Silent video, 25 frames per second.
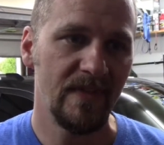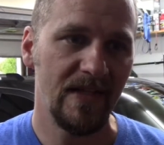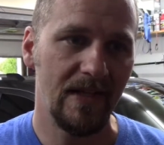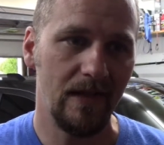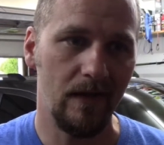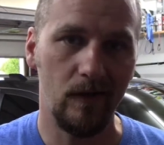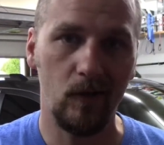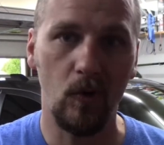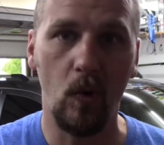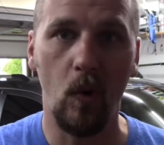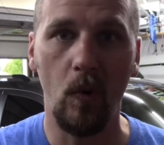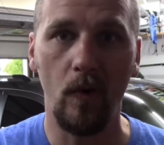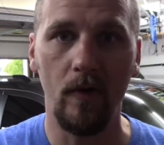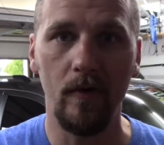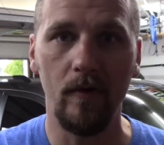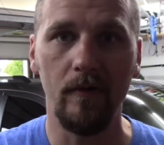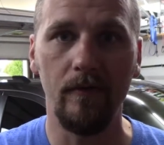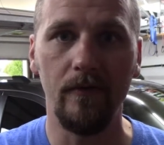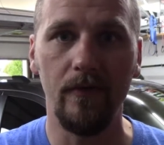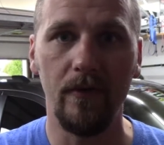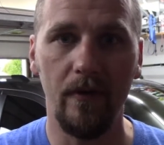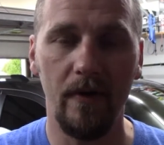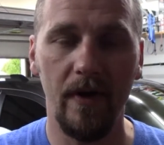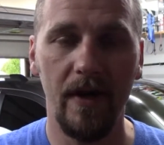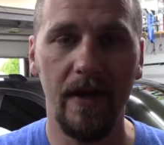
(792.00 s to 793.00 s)
a quarter of
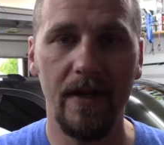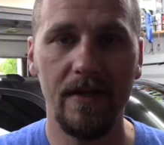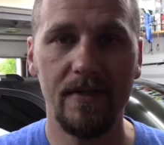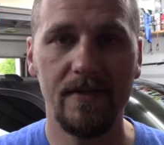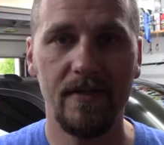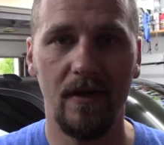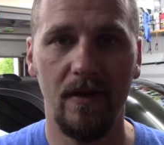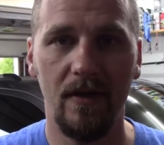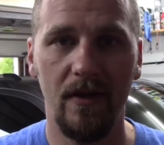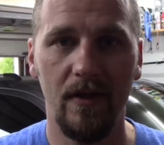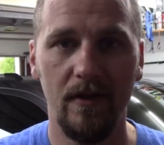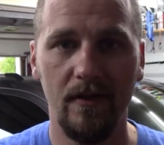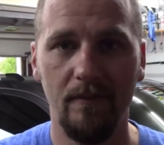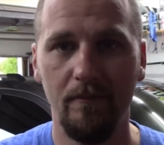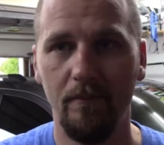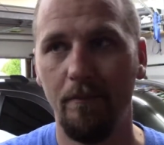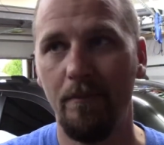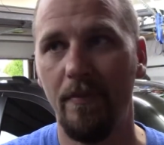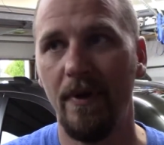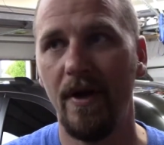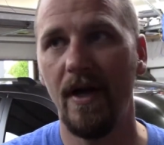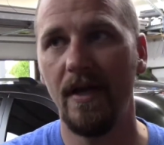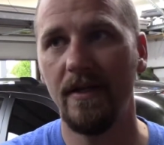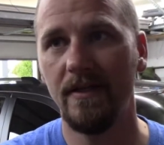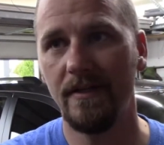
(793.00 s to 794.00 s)
the race,
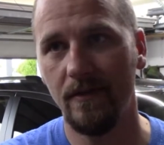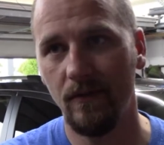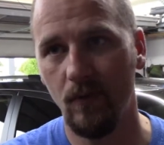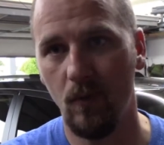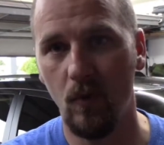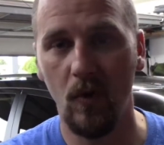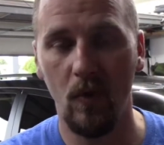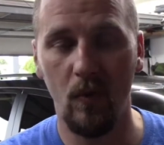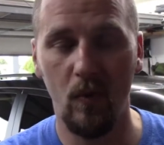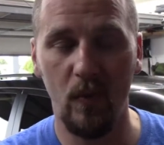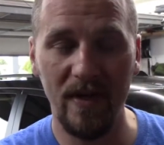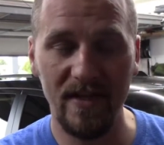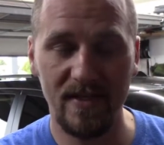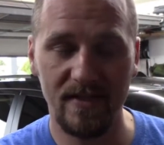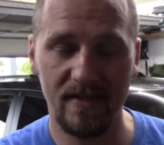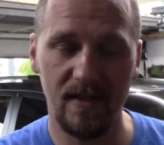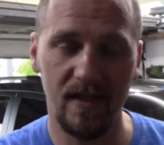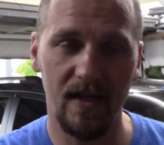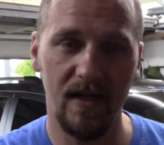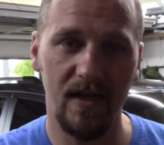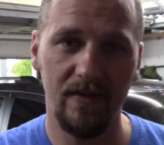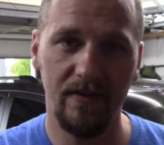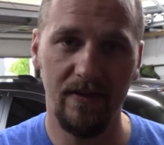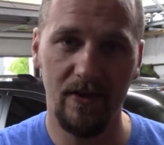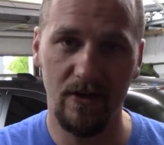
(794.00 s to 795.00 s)
but where we
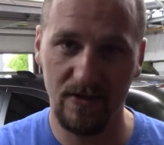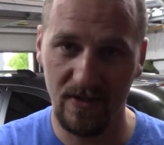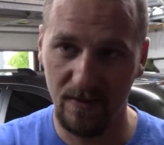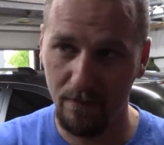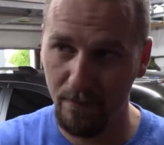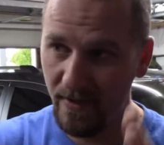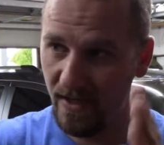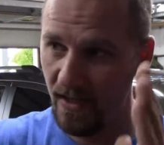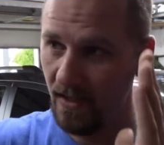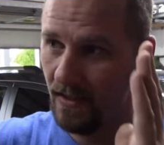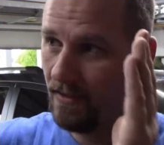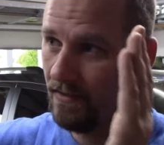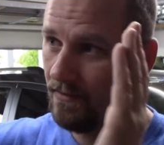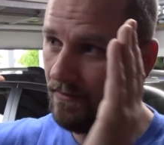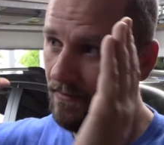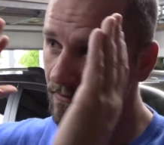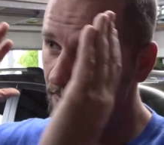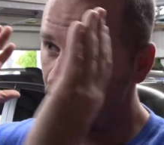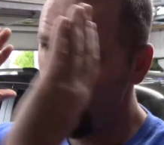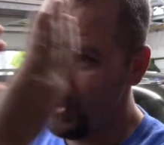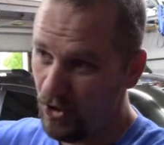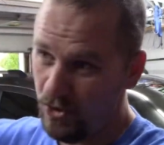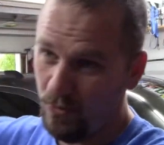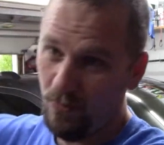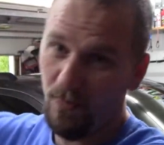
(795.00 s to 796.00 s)
sit, there's a big,
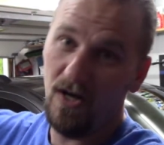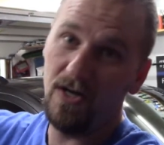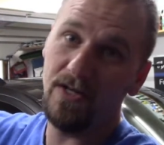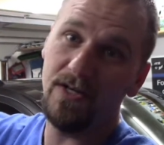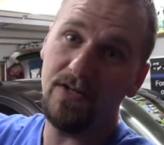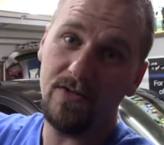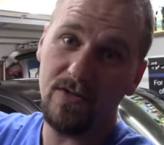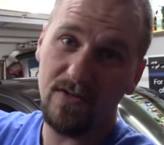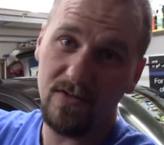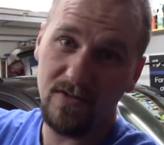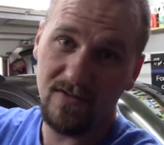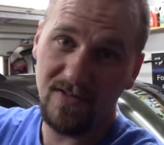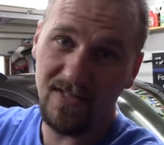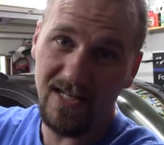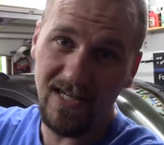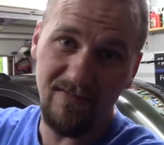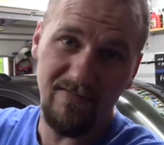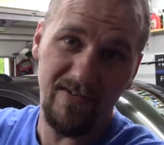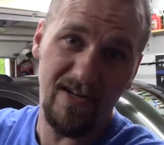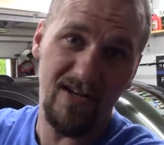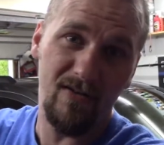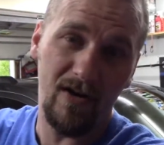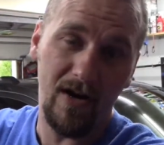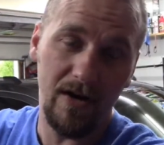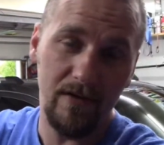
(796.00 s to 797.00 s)
humongous
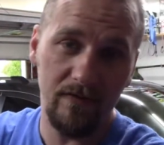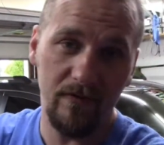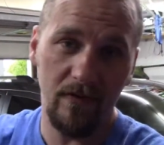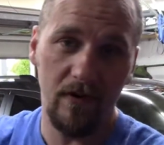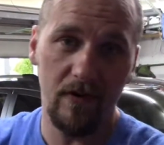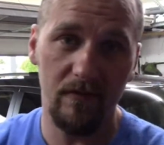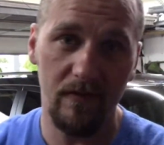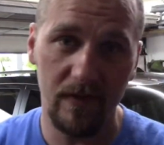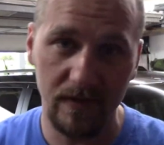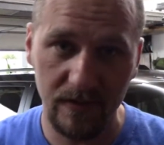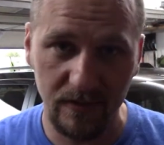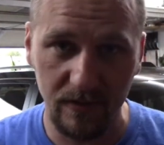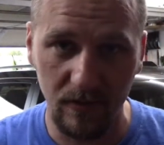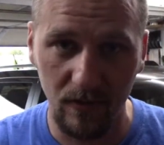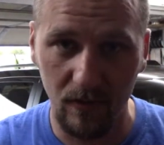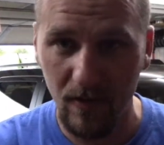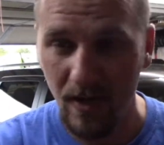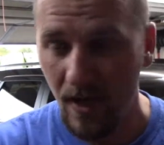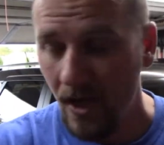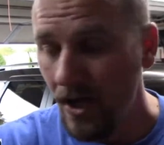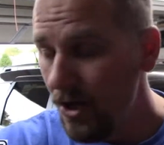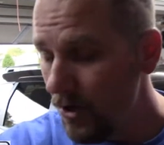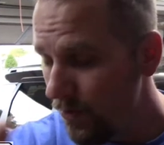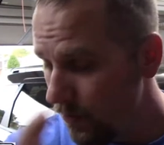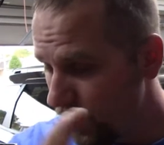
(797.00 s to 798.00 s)
TV right in front of us. So
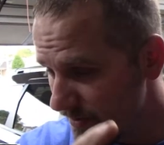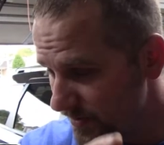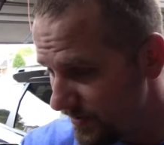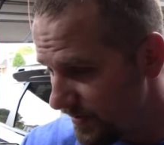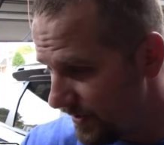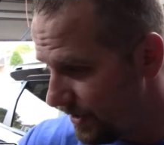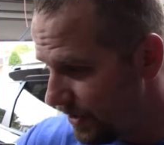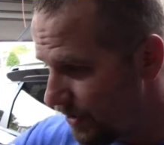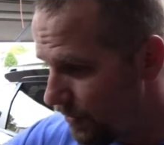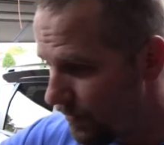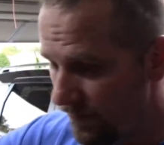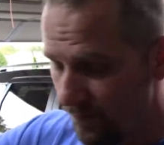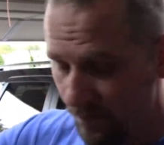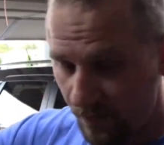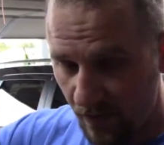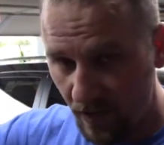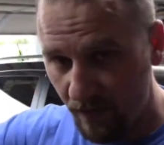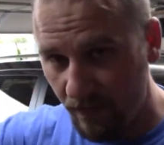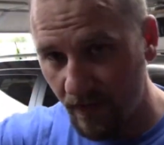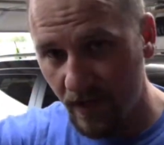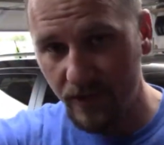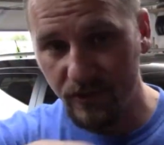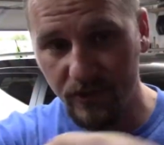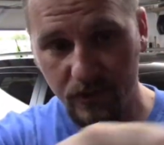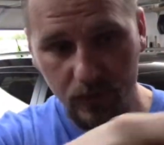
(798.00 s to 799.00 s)
once they go in front
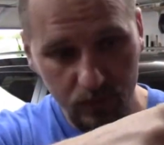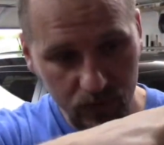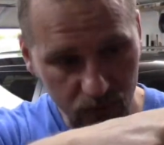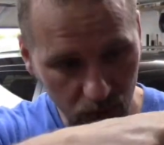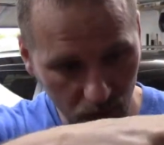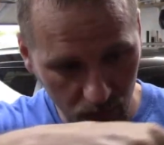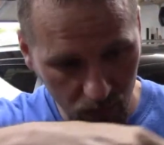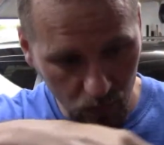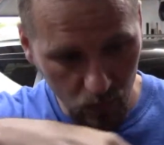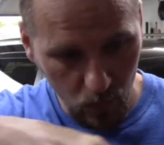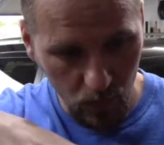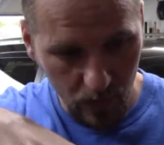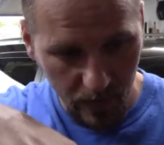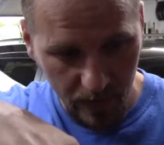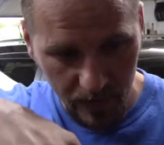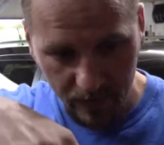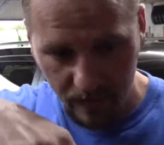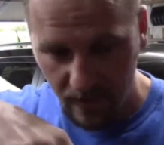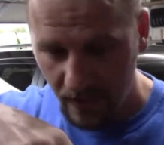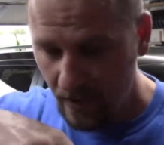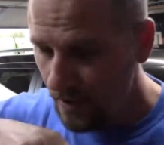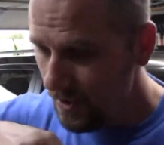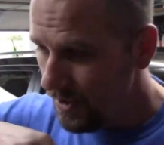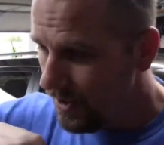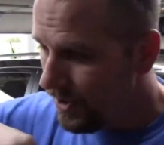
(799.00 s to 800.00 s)
of us through turn one,
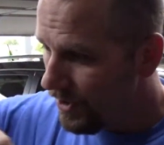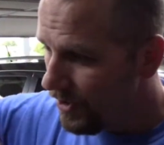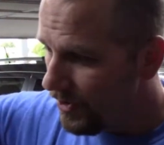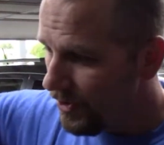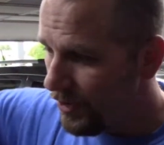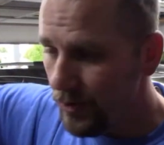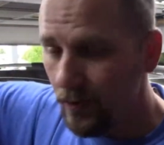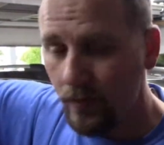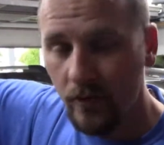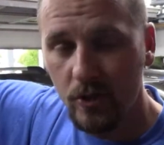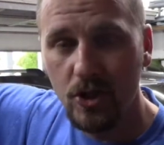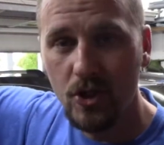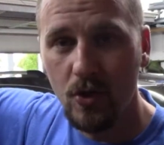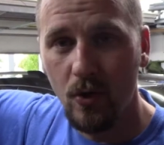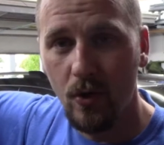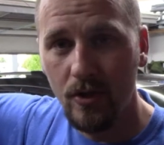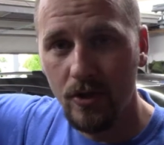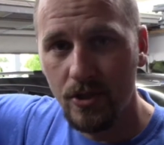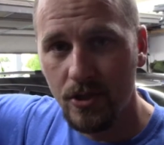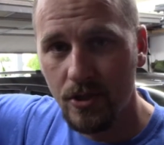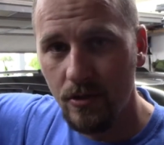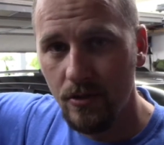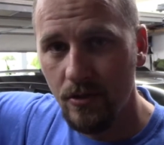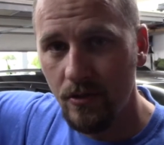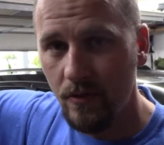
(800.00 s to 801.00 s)
through the short
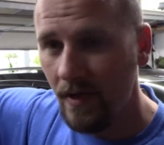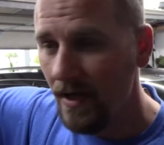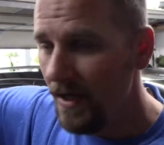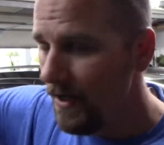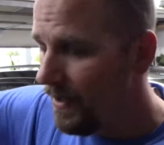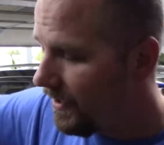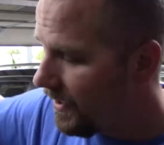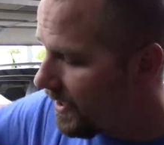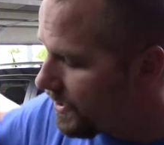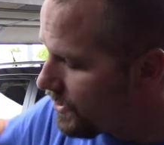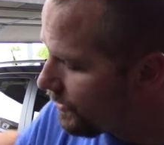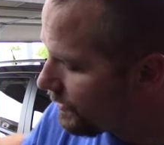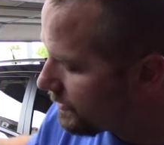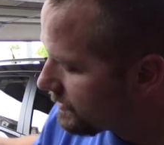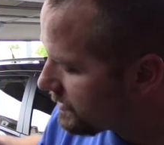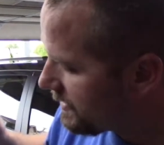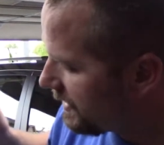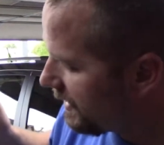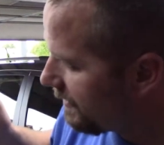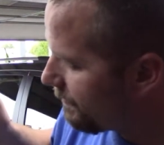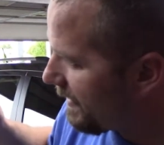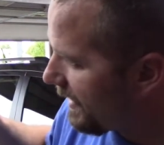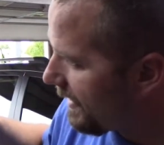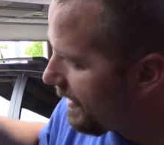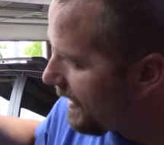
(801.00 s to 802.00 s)
chute, and you can see
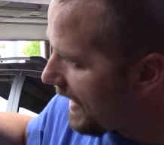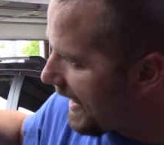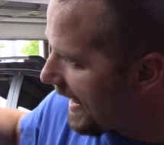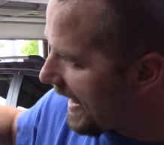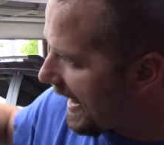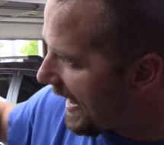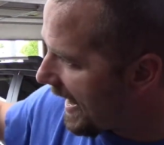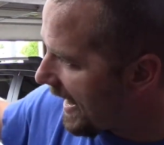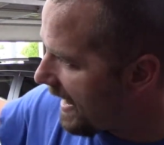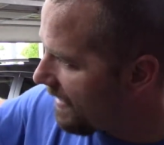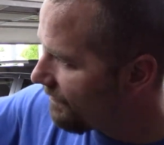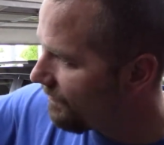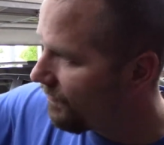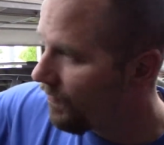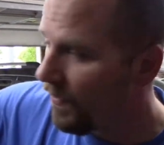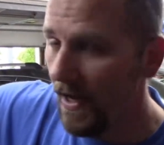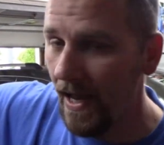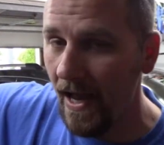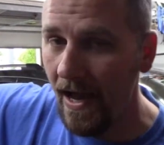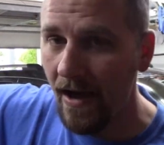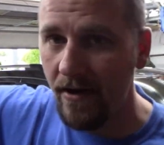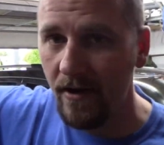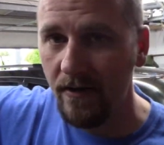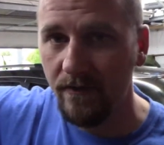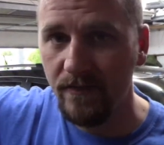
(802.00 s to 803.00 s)
them about halfway
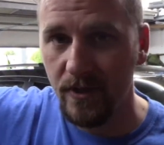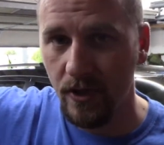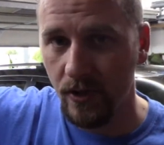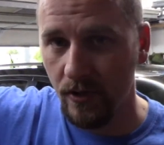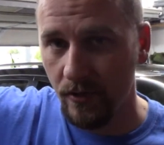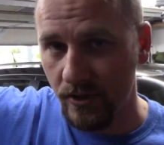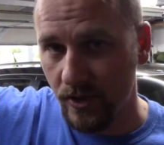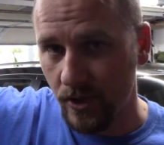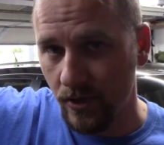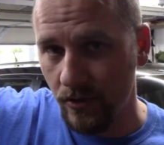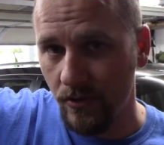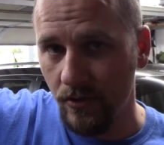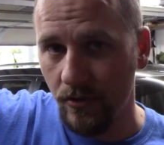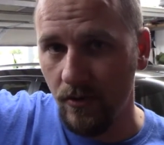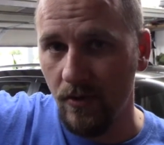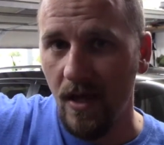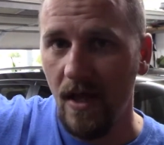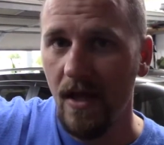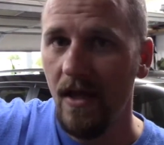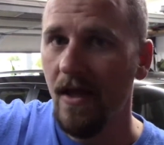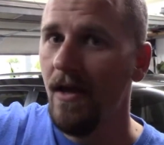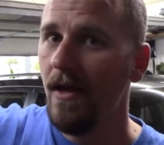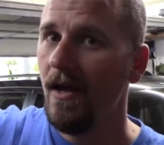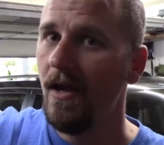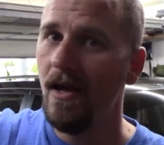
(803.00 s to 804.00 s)
out of turn two,
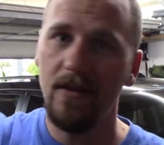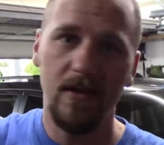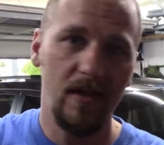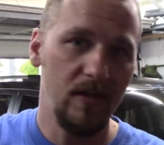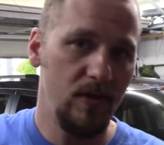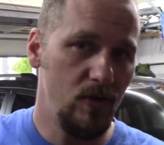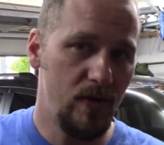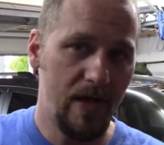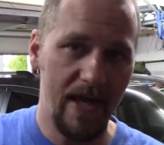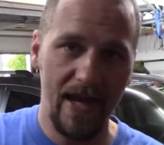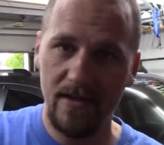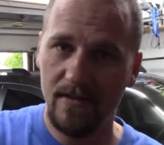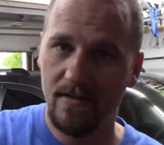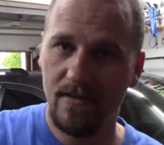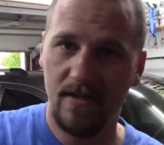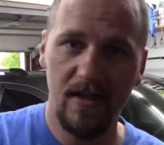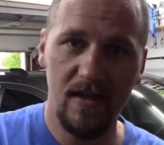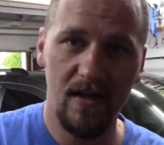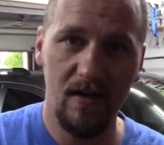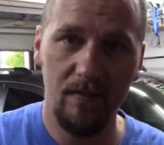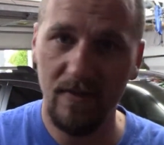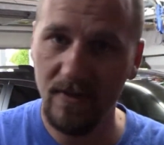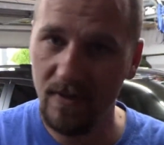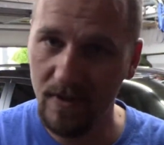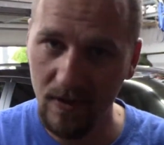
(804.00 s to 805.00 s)
and then you can't see
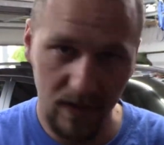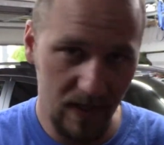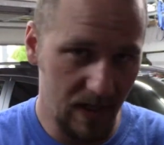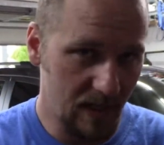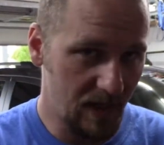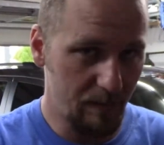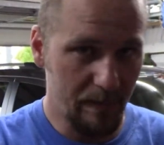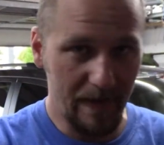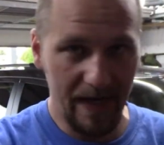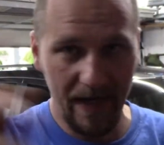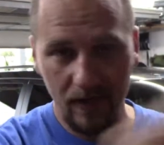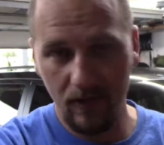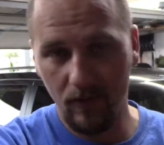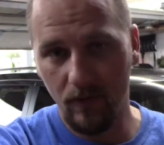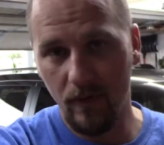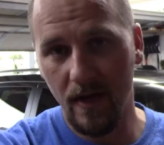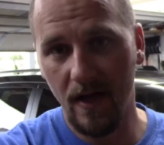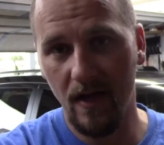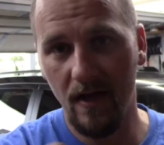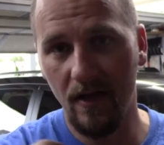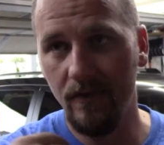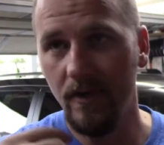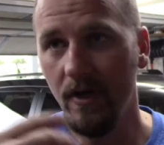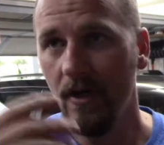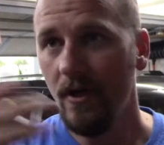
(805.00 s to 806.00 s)
them until they get back
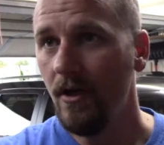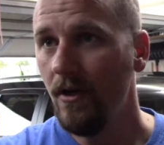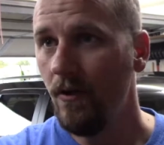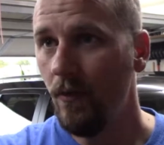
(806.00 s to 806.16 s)
around.